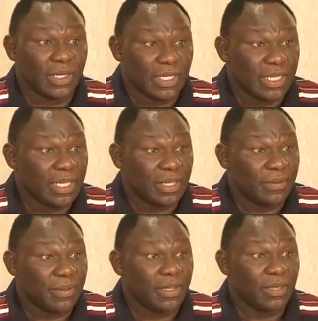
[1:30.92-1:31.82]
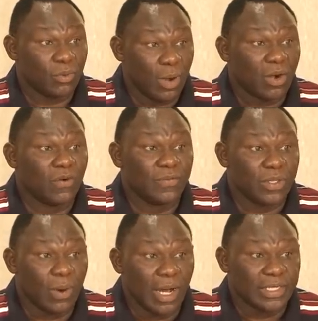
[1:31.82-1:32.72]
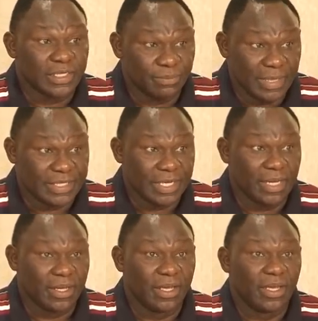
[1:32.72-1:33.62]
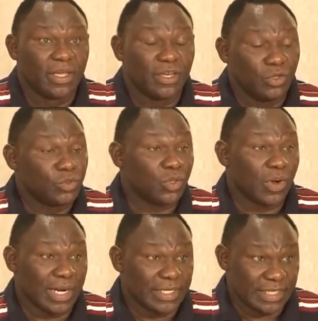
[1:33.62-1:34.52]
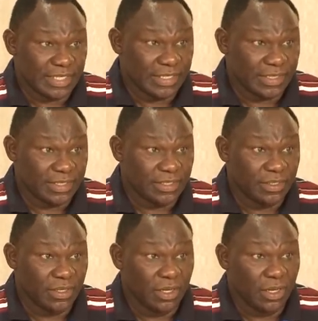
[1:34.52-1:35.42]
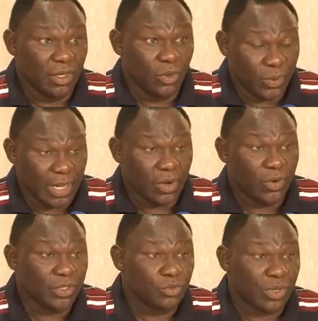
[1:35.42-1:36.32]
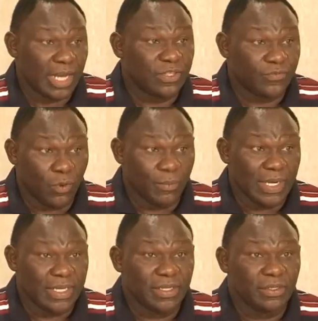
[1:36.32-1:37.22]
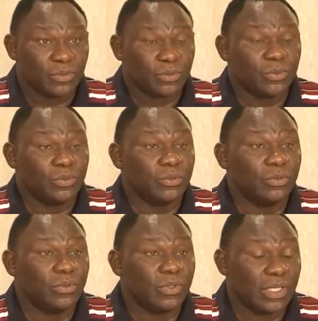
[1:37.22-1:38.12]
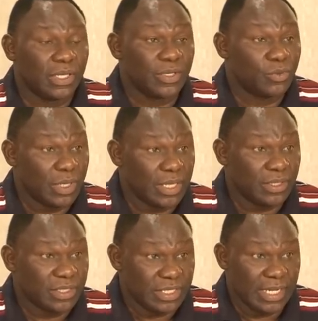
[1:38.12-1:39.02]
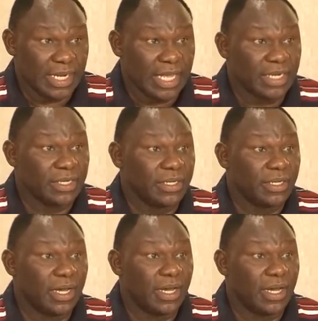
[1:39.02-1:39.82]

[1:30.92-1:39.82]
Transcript: in one of the world's major news organizations. We are going to write formally to the CNN